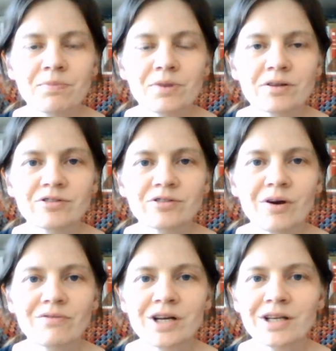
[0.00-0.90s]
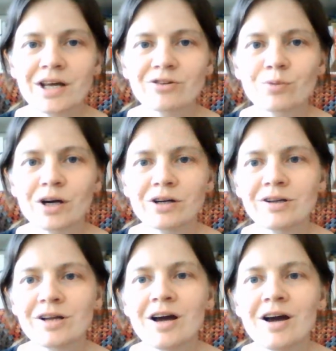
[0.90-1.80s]
so I've done that as well.
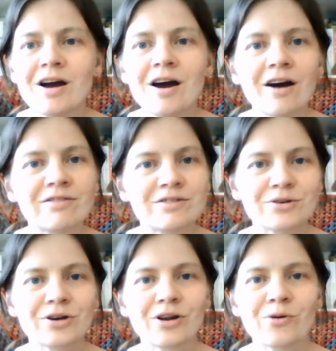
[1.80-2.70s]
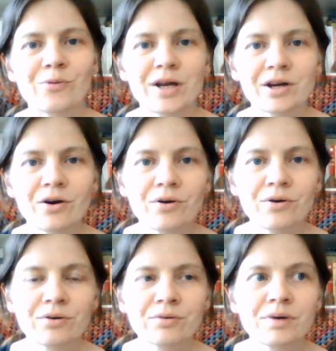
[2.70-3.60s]
I've still got a long way to go,
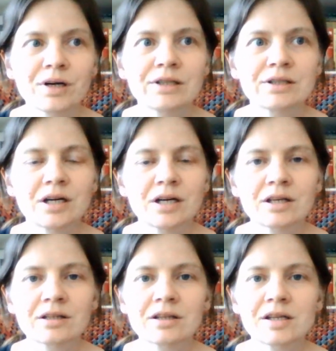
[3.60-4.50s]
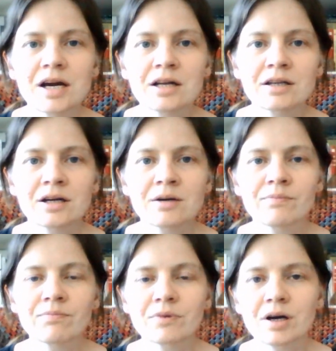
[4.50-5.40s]
but I think that the yarn that
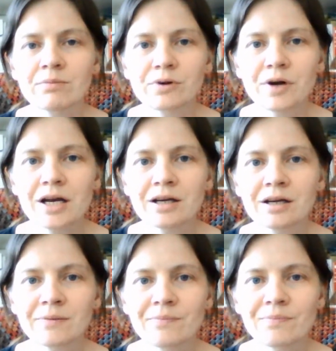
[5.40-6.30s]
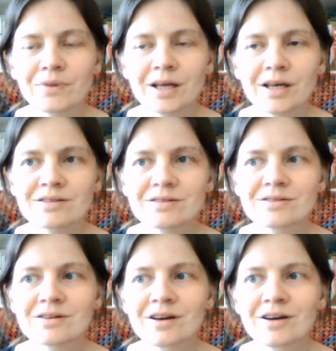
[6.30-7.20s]
I'm creating is
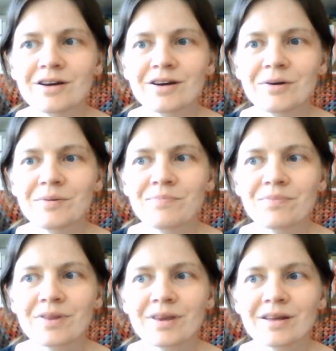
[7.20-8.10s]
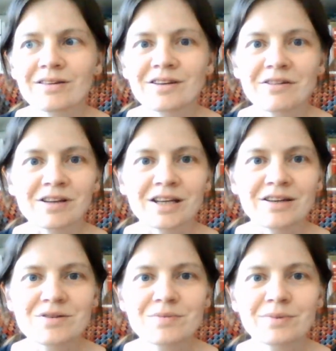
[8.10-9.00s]
definitely
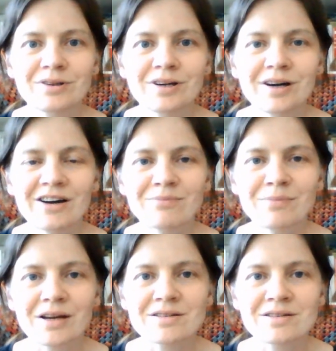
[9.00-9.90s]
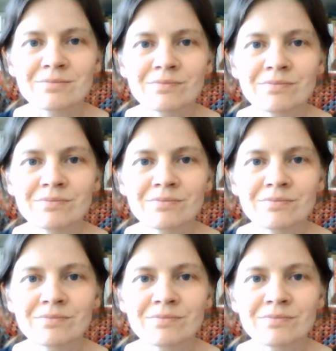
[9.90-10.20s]
knittable. I've made some